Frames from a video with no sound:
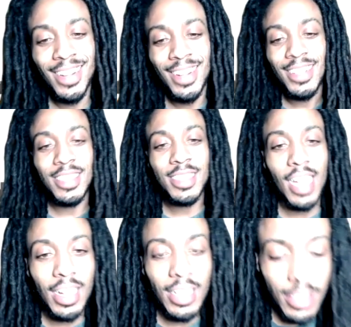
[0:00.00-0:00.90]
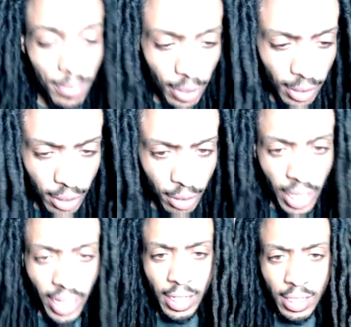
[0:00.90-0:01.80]
The shot good as fuck though.
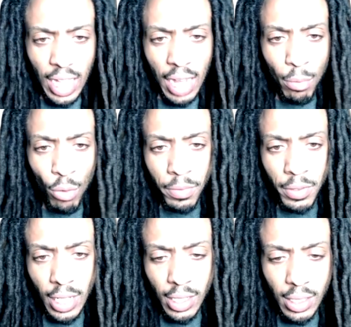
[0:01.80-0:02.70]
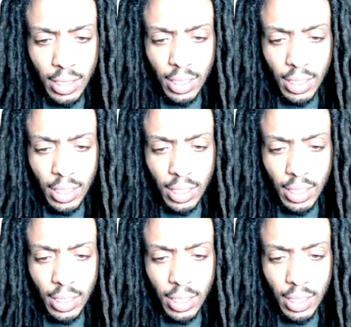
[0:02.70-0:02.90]
And it's got more of a delicate